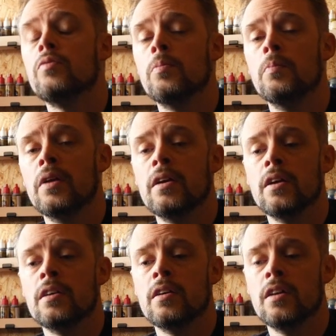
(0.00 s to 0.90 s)

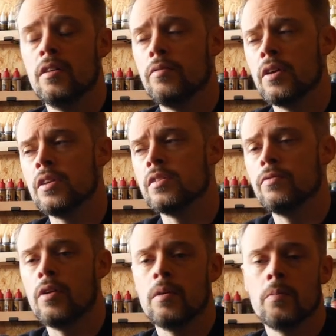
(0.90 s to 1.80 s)
completed, and I think it's a
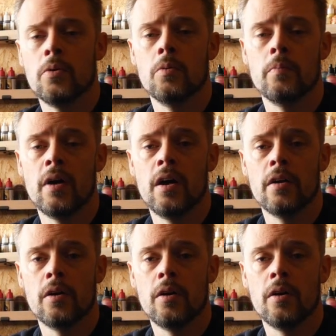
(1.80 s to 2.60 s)
very important part of the